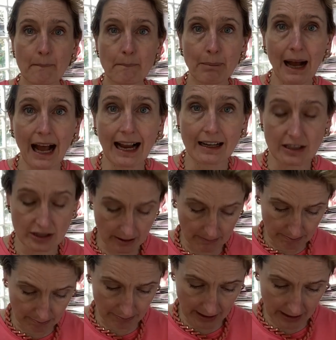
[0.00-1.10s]
packed to
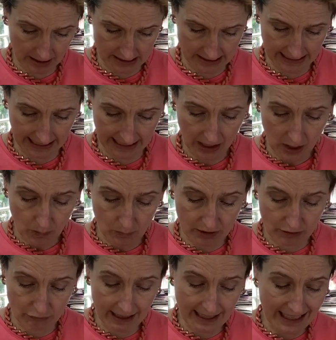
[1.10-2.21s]
bursting with
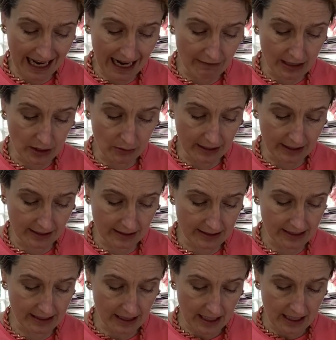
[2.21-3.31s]
great hairy
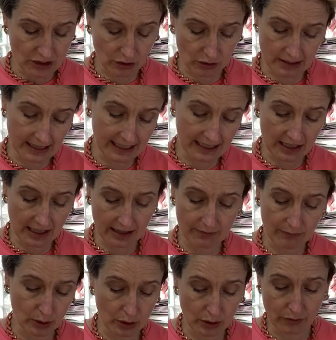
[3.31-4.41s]
hooligans jostling each other
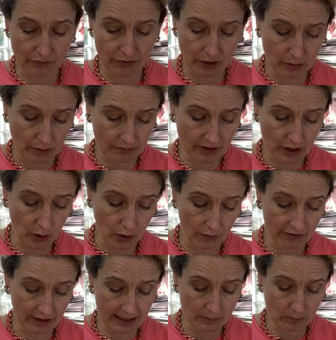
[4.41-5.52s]
for a good view of the
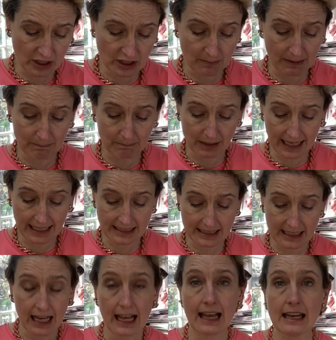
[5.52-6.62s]
coffin, which had been placed
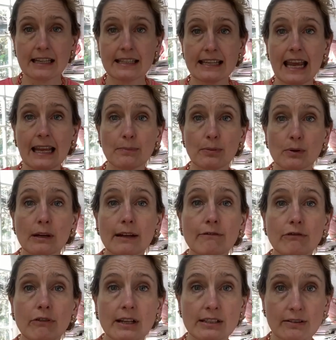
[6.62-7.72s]
in a table in
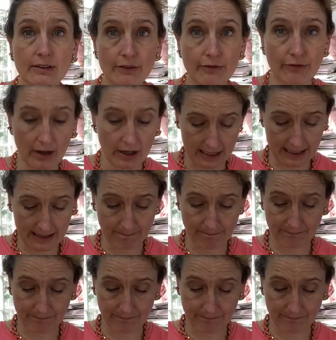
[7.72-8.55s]
front of the fire.